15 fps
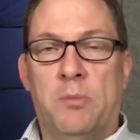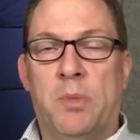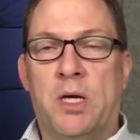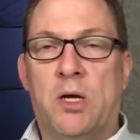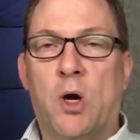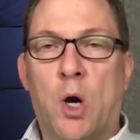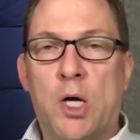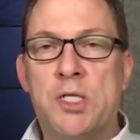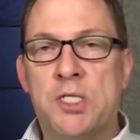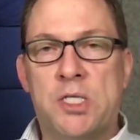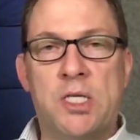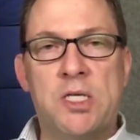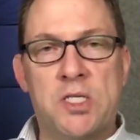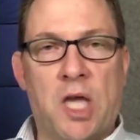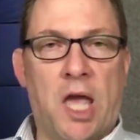that
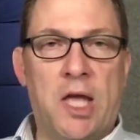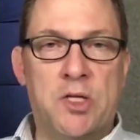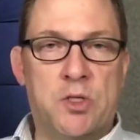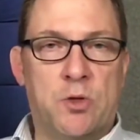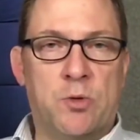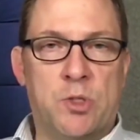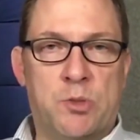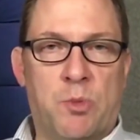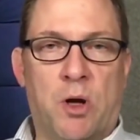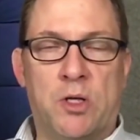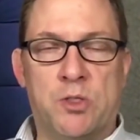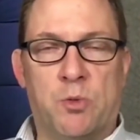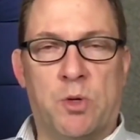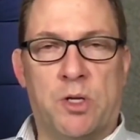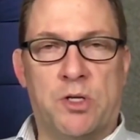because this cancer
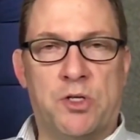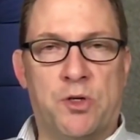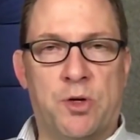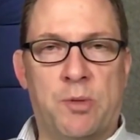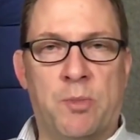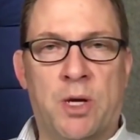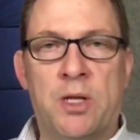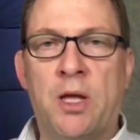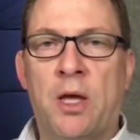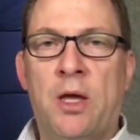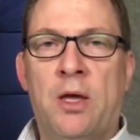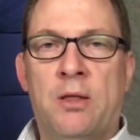responds well to treatment,